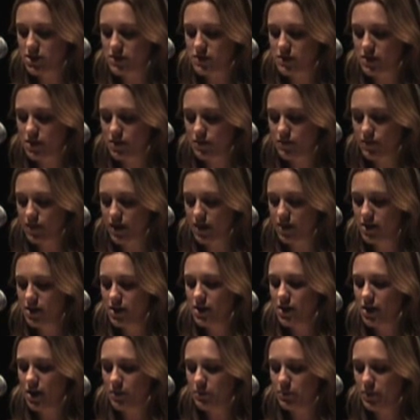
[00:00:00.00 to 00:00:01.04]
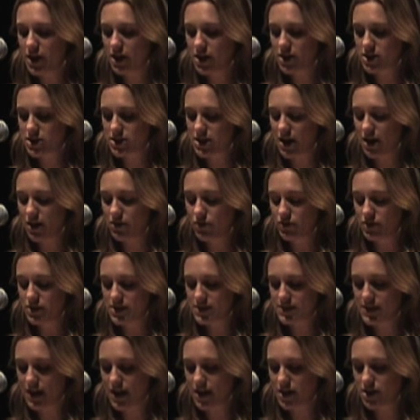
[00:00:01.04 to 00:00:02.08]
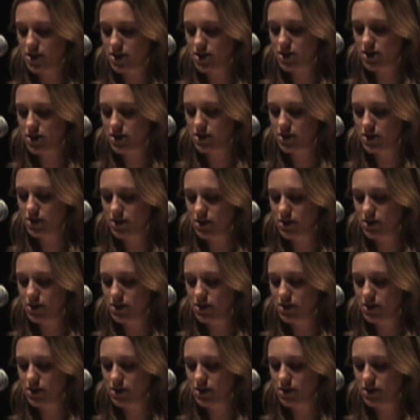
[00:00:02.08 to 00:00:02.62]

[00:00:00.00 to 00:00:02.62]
sofa and perched down on its edge.